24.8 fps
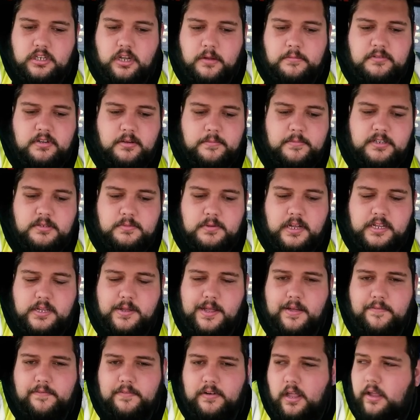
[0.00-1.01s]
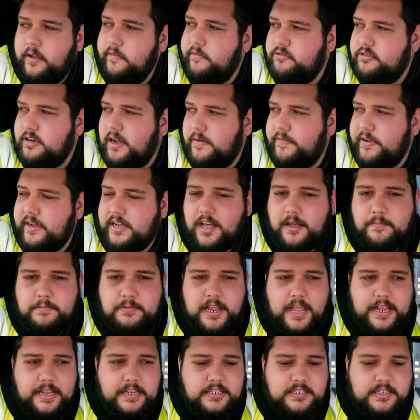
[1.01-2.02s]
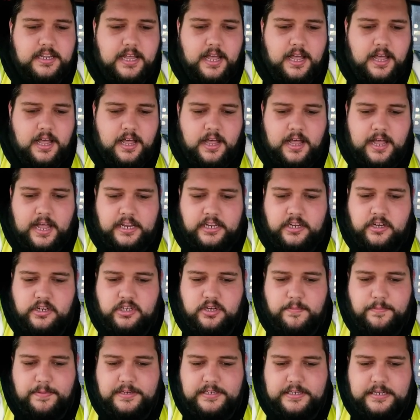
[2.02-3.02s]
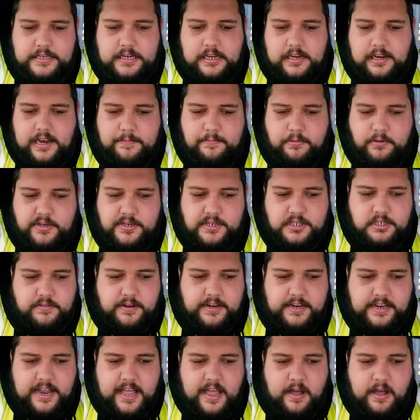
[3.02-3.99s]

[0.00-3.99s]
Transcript: TomTom as well, you have live traffic updates, uh, and you should be seeing a clip on your screen